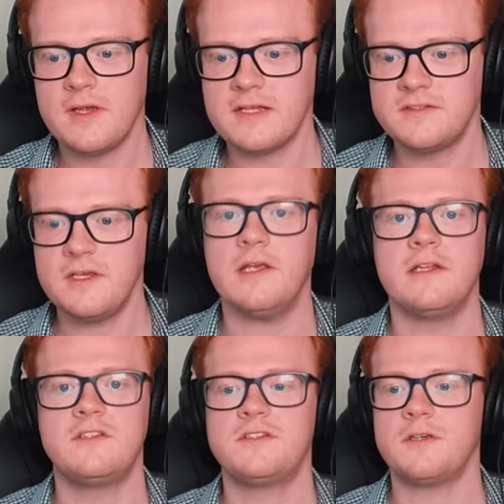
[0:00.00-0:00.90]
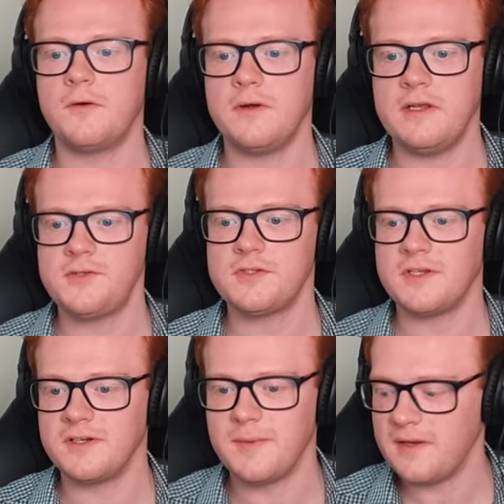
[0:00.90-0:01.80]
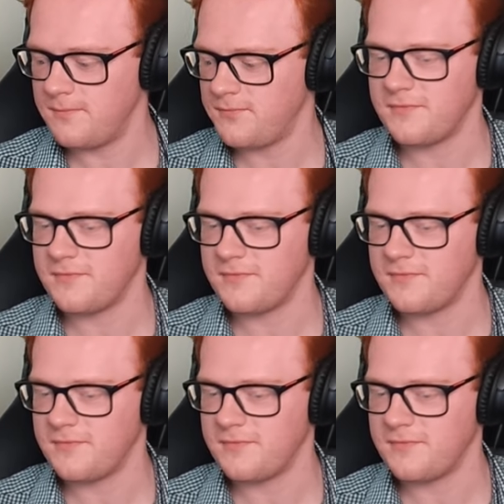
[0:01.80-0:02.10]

It's so interesting to me.